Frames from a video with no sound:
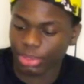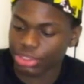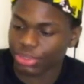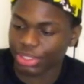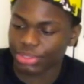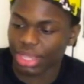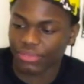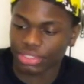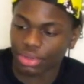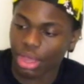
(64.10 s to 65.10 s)
was, so I used to have
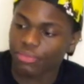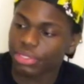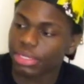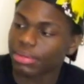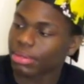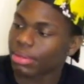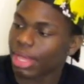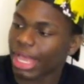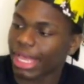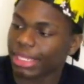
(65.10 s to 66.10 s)
it so often.
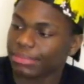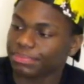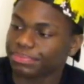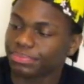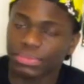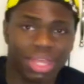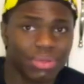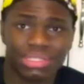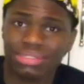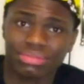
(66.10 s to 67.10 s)
And that
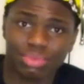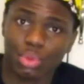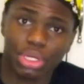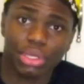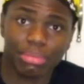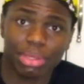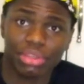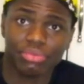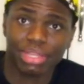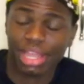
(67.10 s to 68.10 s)
was one good month
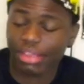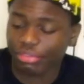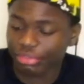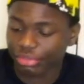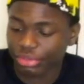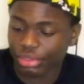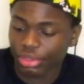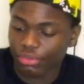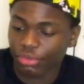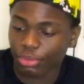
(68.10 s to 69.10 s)
of my life,
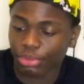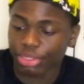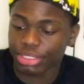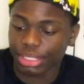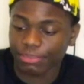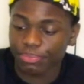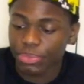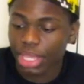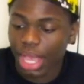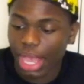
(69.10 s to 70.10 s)
for one reason.
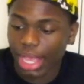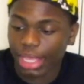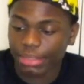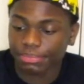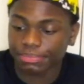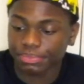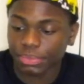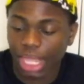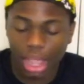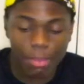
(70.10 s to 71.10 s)
I
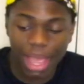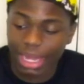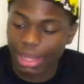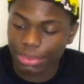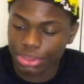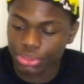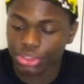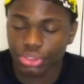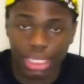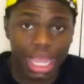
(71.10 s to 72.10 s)
got pineapple juice to
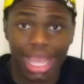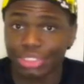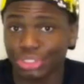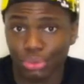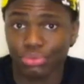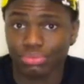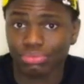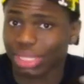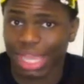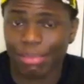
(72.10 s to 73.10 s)
drink. I don't
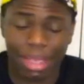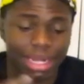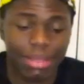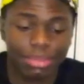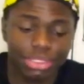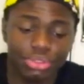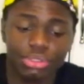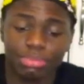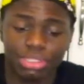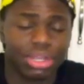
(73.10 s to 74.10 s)
like pineapple juice,
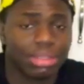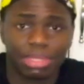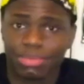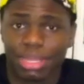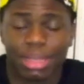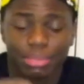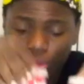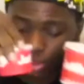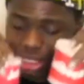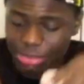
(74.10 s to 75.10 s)
but JOLLIBEE's pineapple
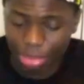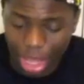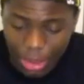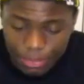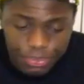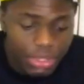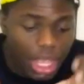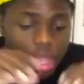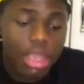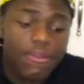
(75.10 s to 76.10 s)
juice is bomb.
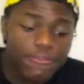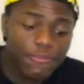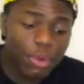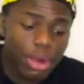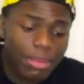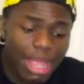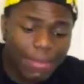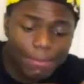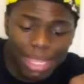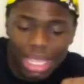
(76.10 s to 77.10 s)
For my
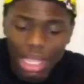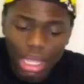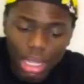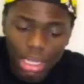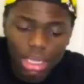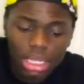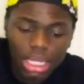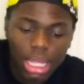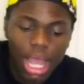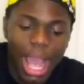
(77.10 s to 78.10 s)
meal,
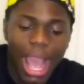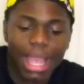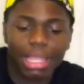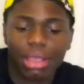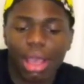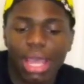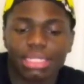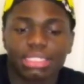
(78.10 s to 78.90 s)
I got